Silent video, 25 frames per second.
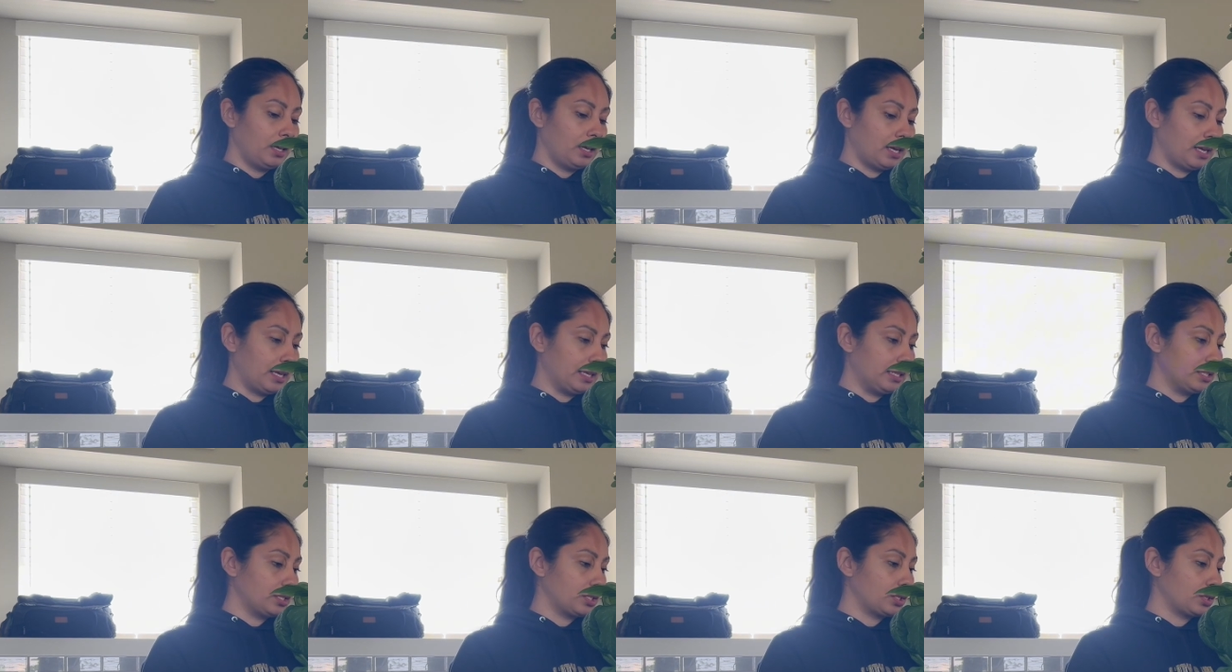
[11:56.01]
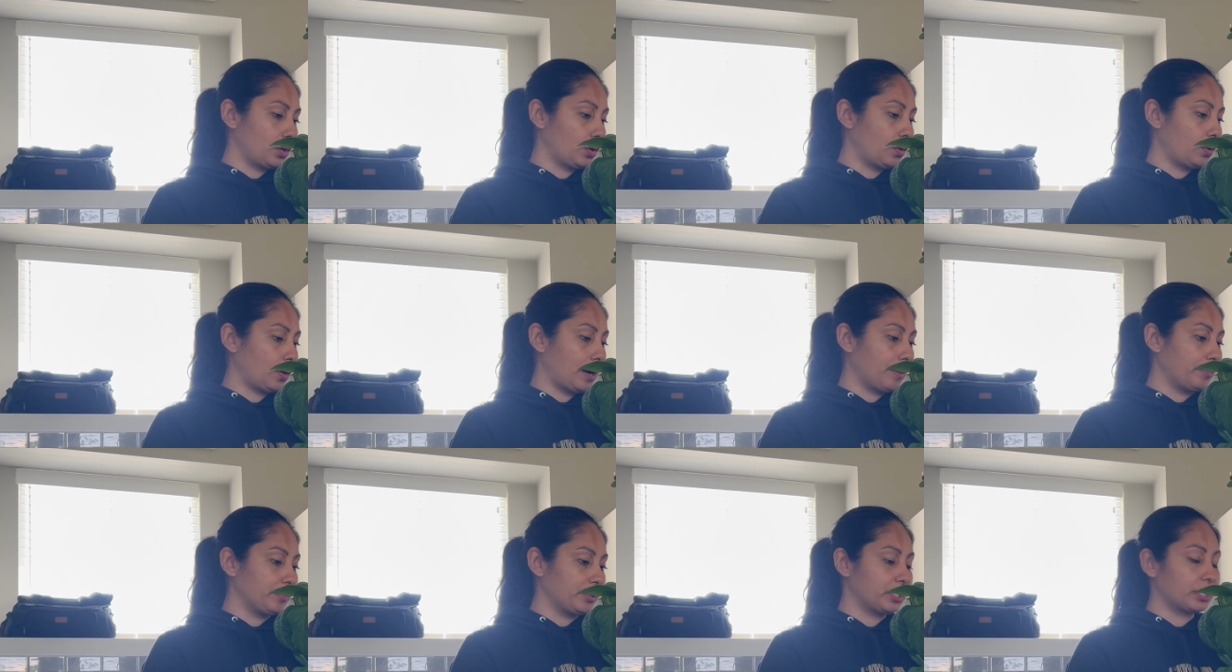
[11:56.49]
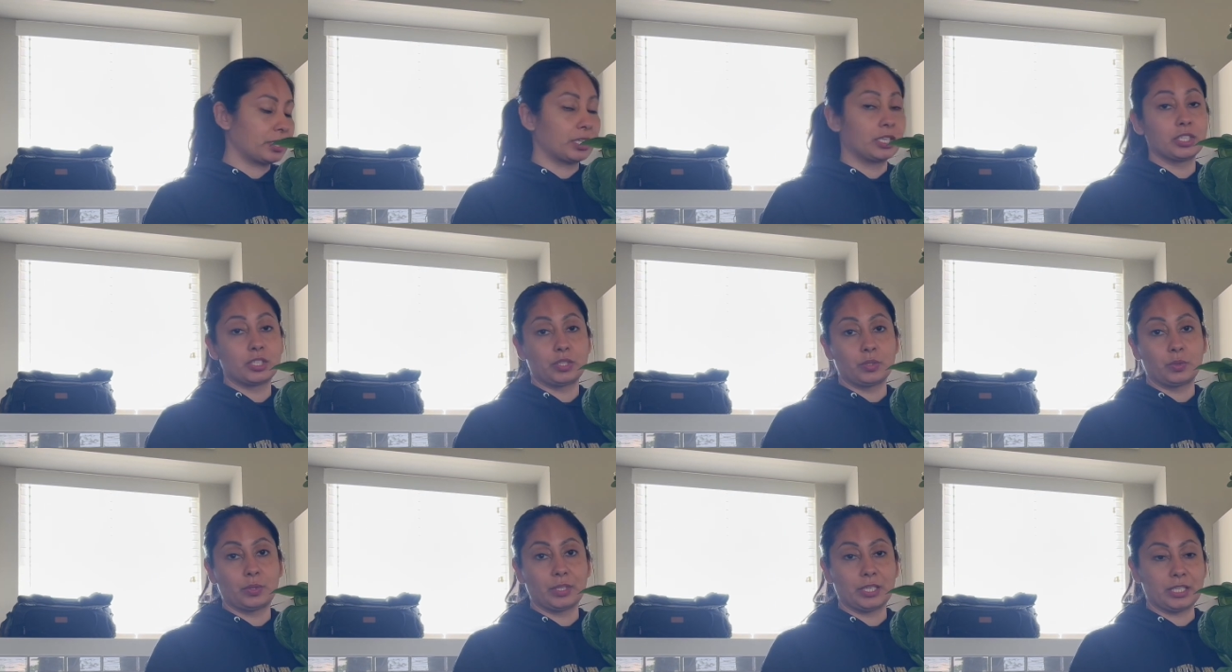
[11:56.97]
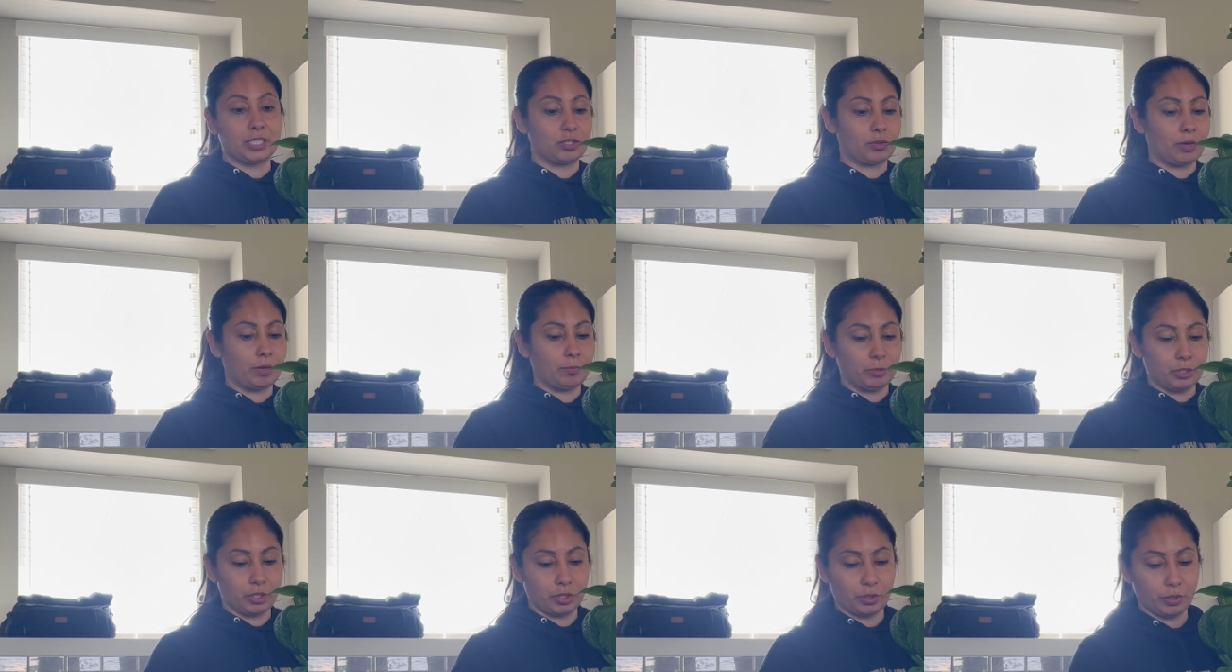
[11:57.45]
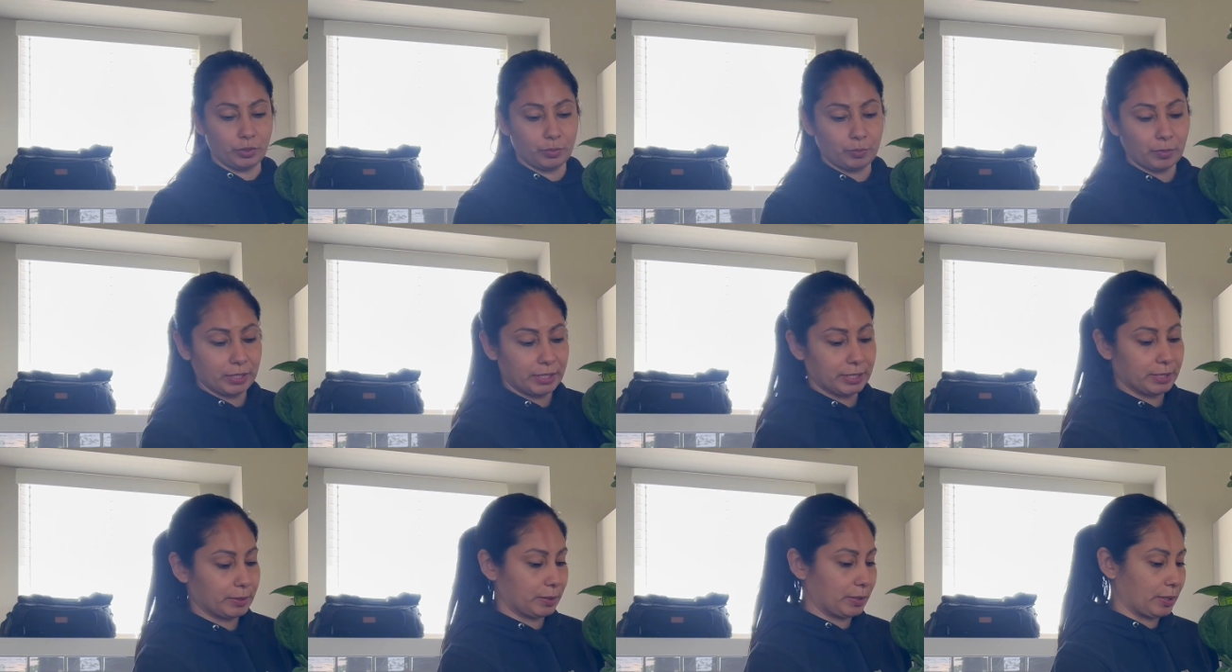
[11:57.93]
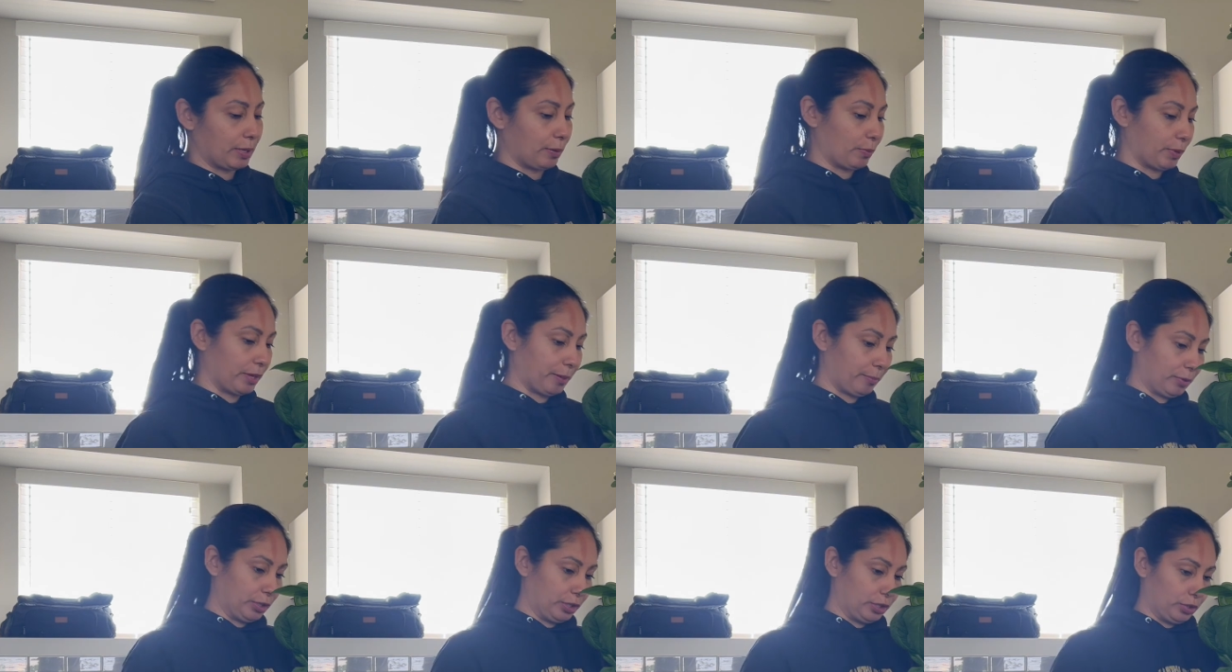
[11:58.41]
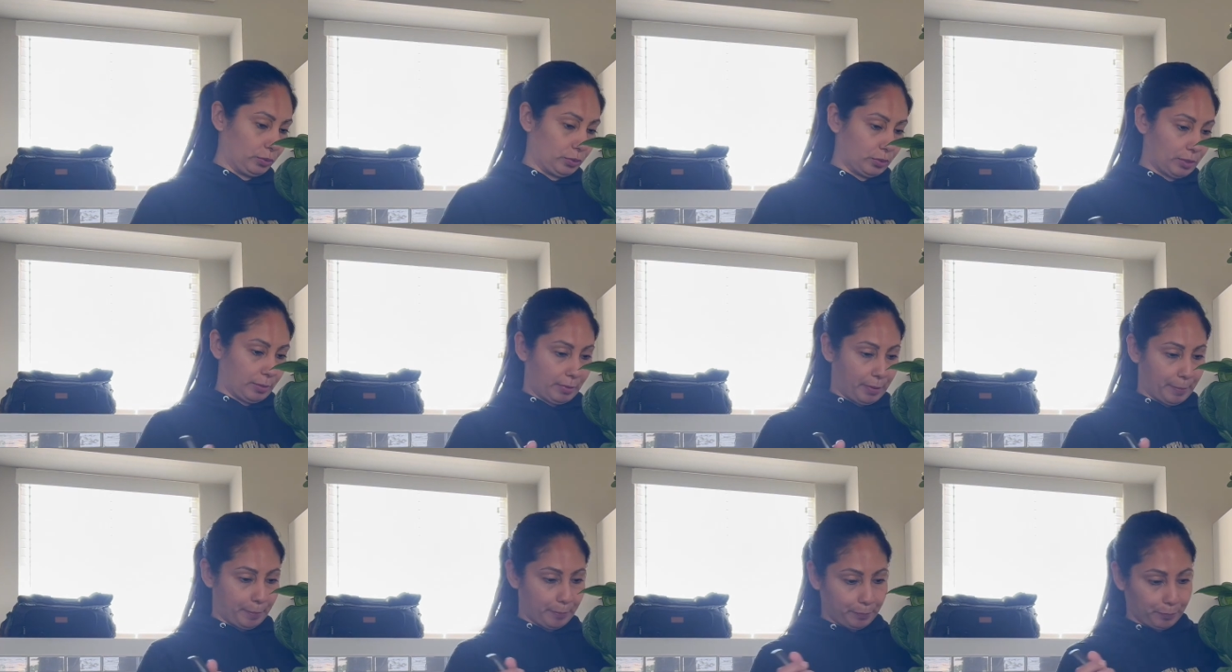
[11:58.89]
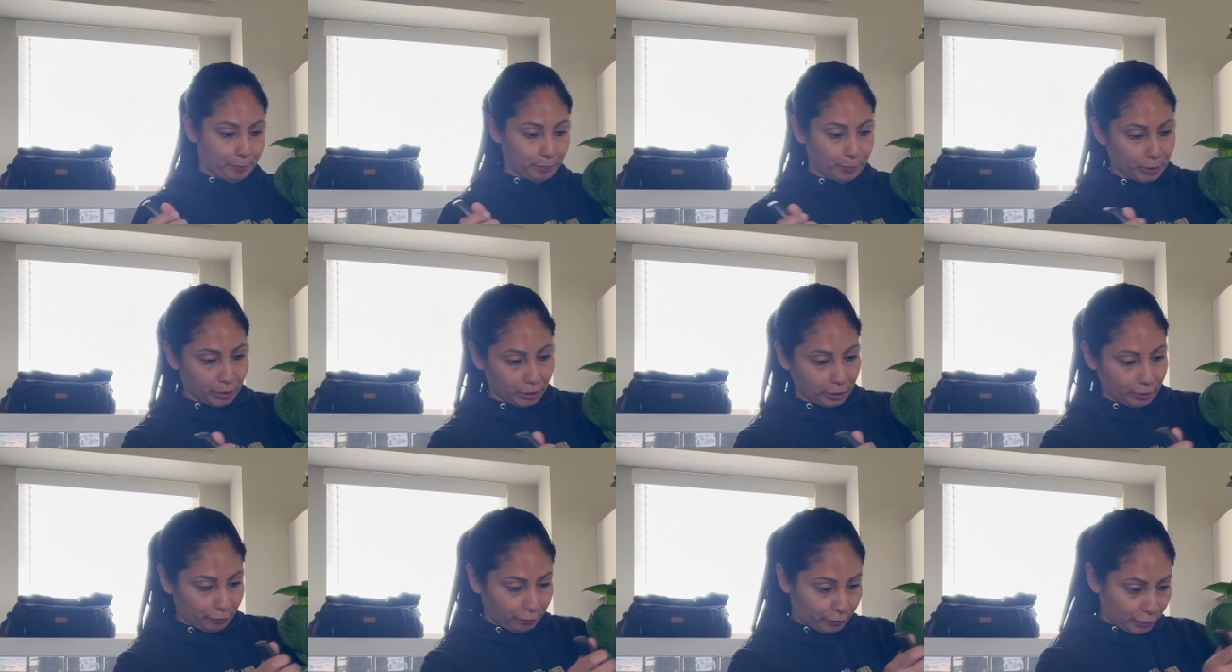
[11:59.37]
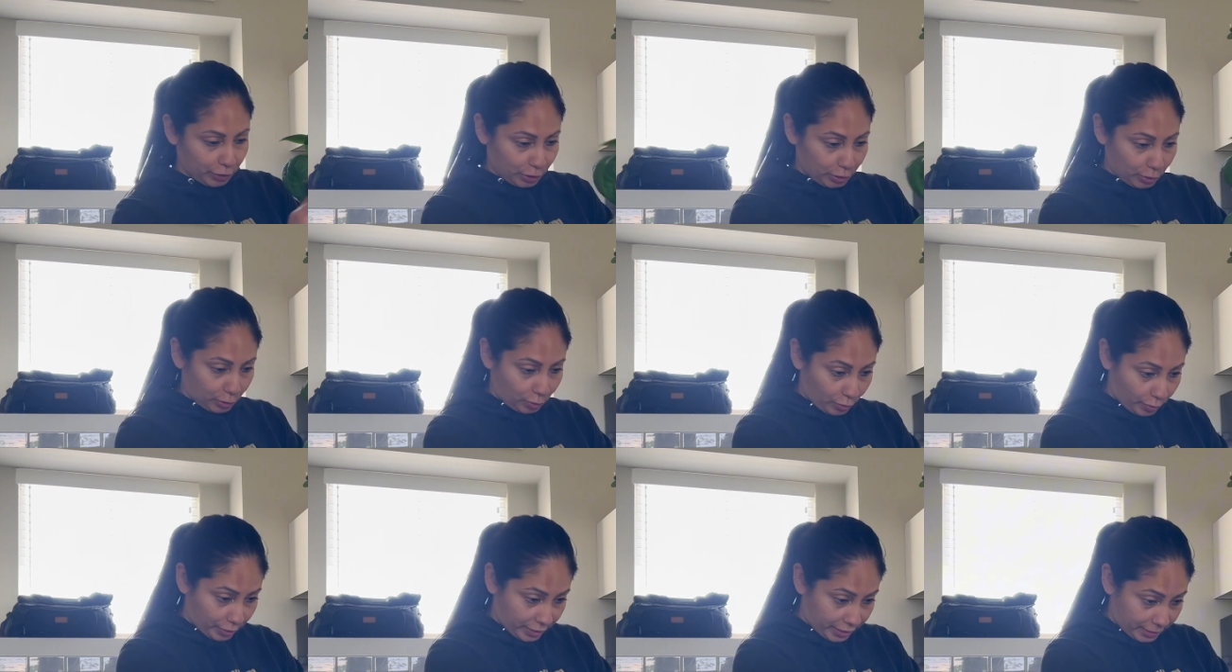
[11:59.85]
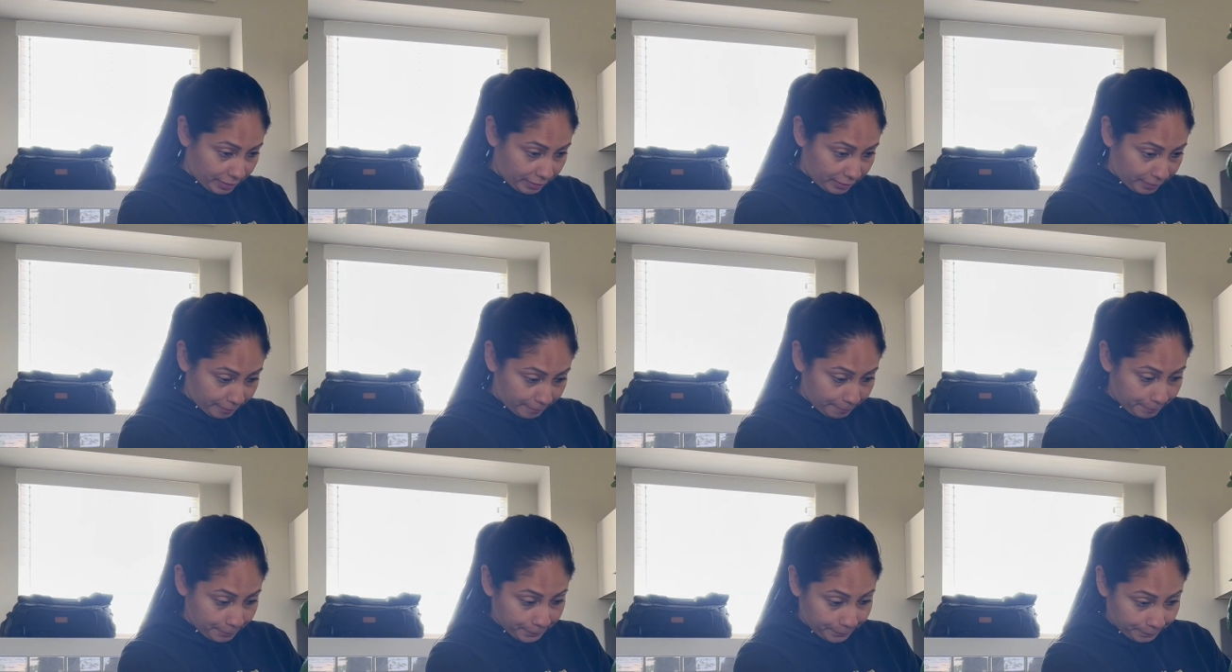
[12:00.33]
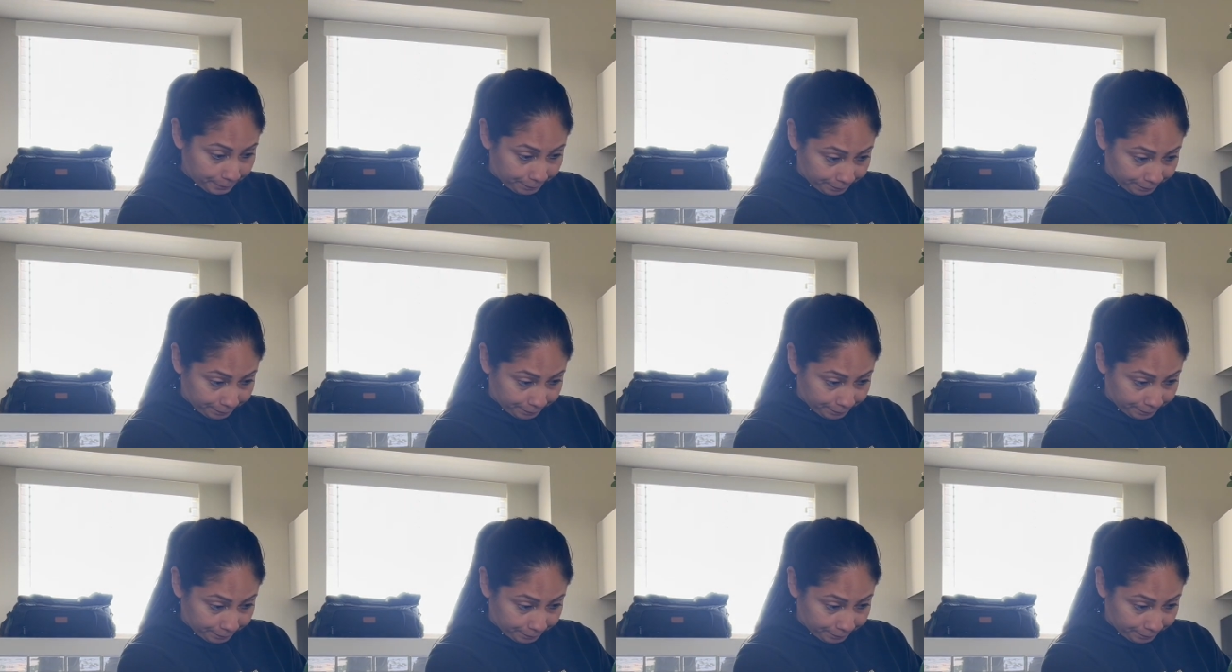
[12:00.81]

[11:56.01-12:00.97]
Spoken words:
And so I'm just gonna do this. So I'm gonna show you guys what I'm gonna do. So I'm gonna put the first hole here.